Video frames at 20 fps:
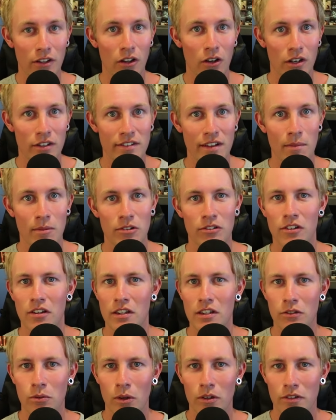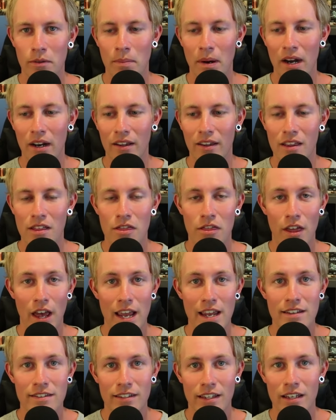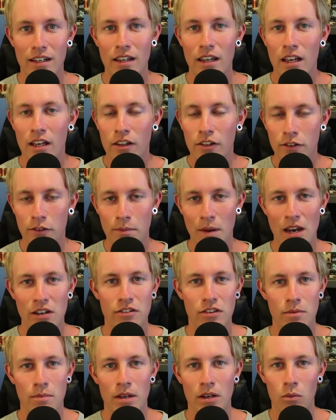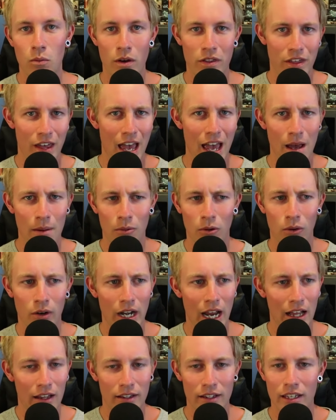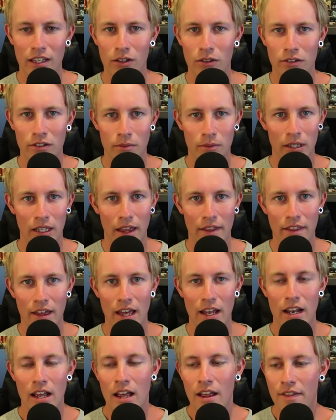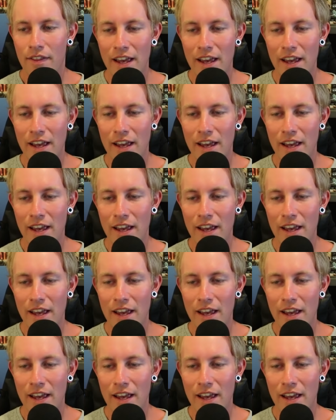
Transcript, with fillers: a lot of damage to these wheels. Apparently they did smash them in with a hammer or an Allen key or something like that.